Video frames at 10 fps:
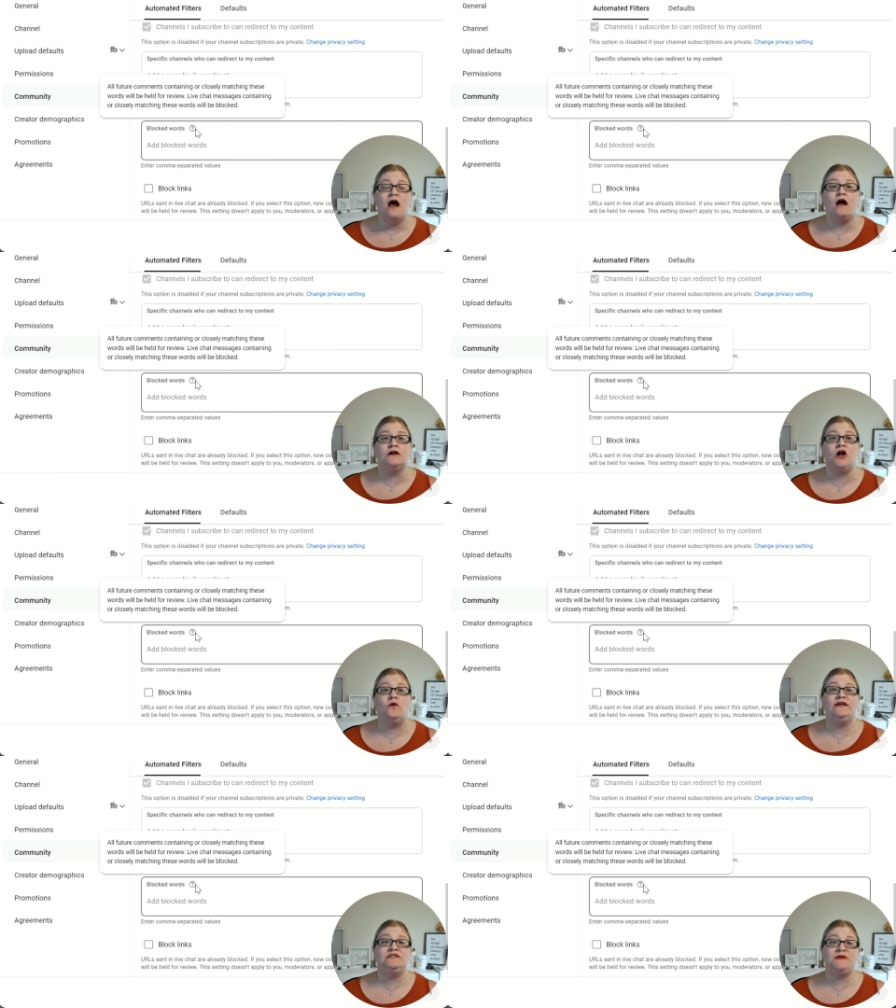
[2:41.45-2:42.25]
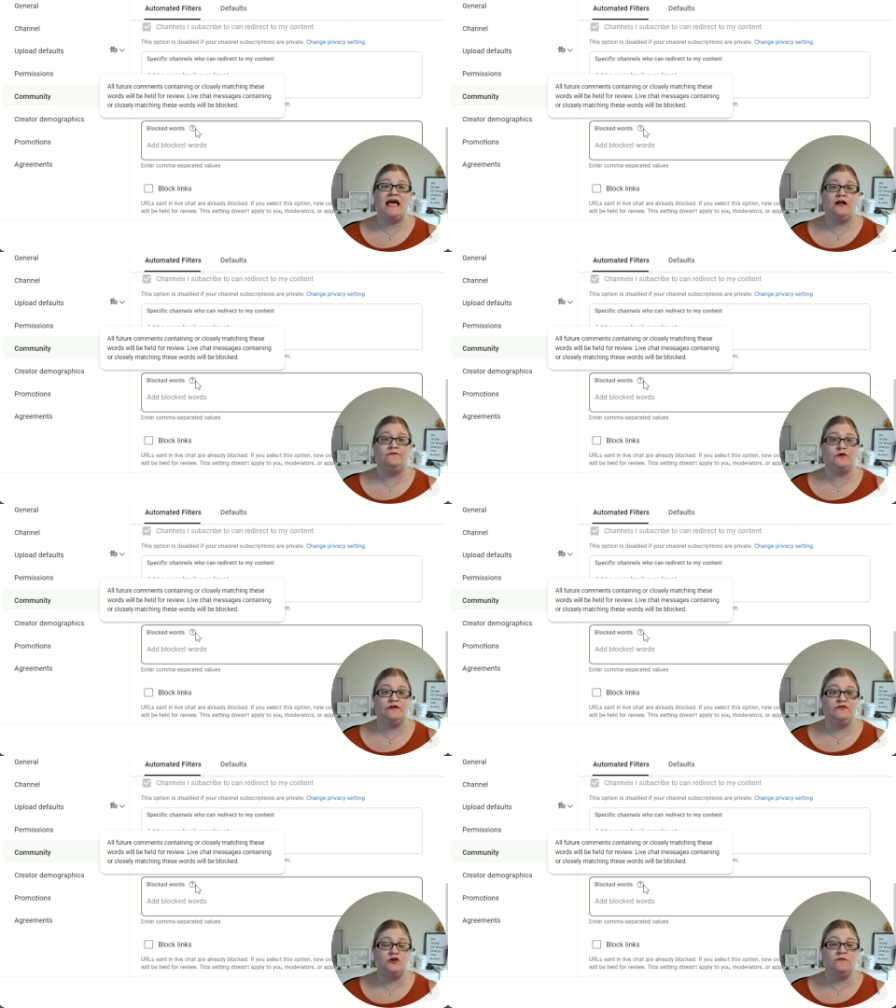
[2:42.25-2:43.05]
are going to be held for
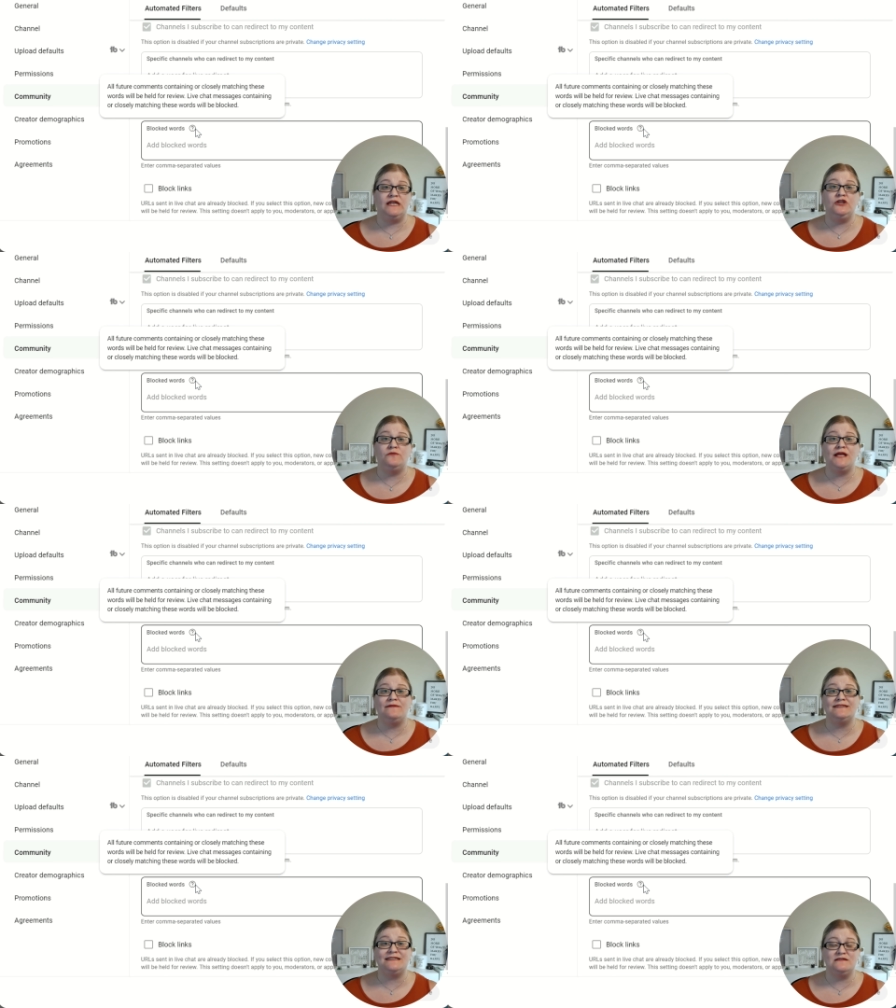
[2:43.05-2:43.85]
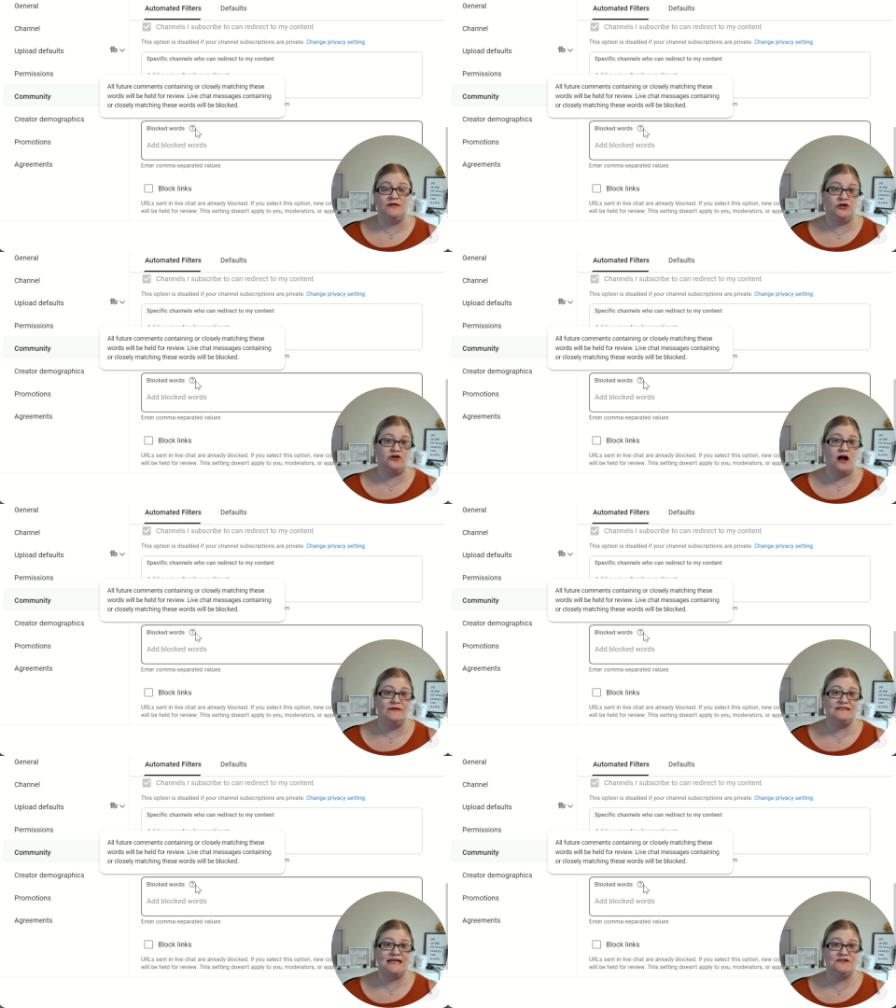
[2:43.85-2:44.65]
review, meaning you'll be able to see them in your
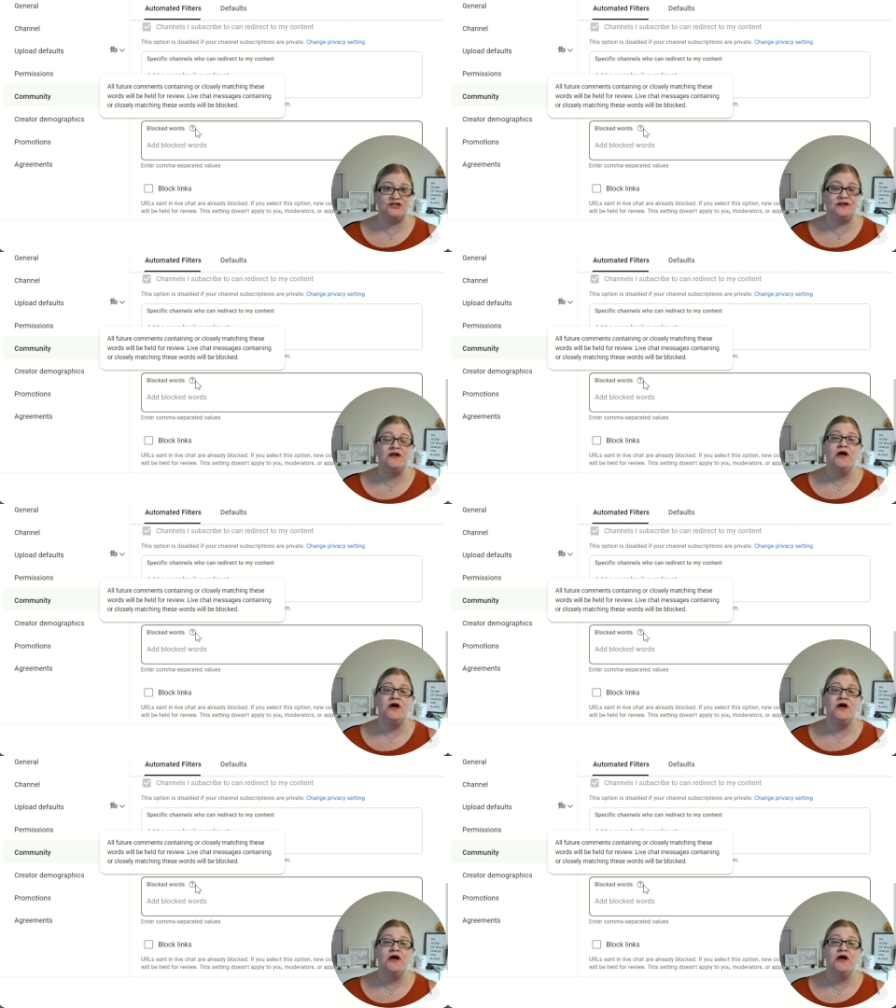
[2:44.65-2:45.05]
comment section,